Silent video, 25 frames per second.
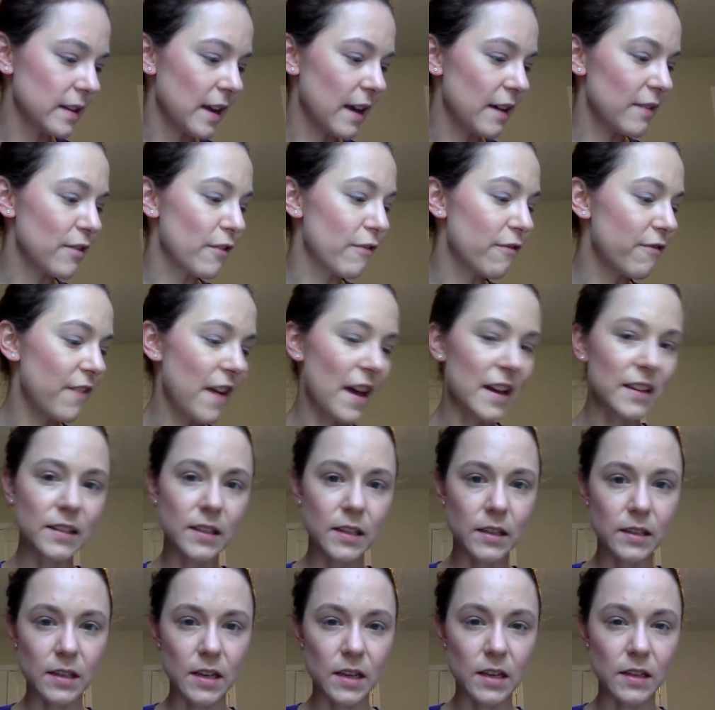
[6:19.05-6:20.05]
like the
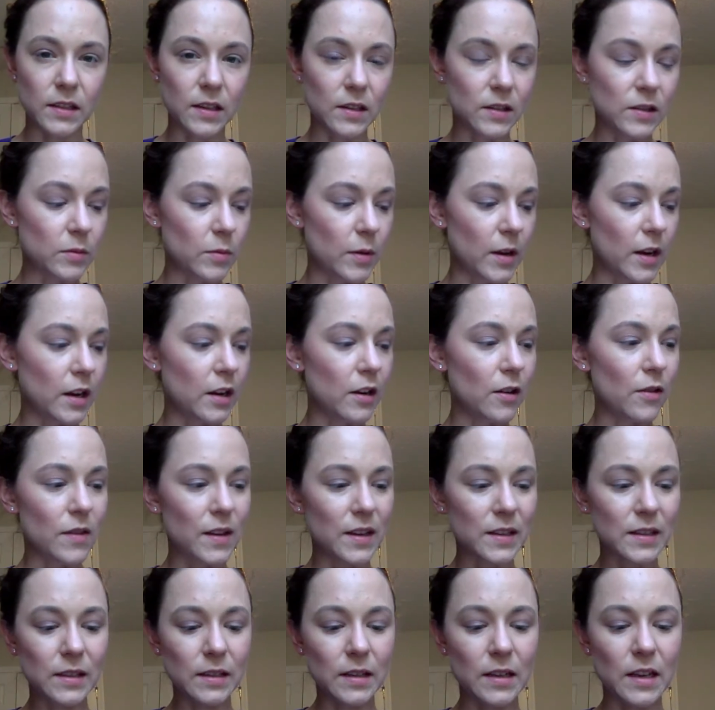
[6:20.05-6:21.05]
fastest, easiest way to do
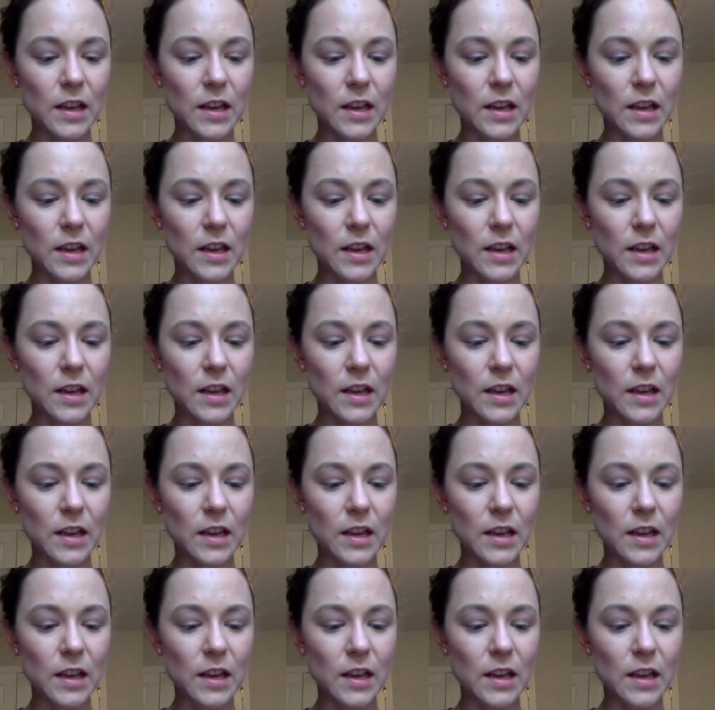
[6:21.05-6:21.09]
this.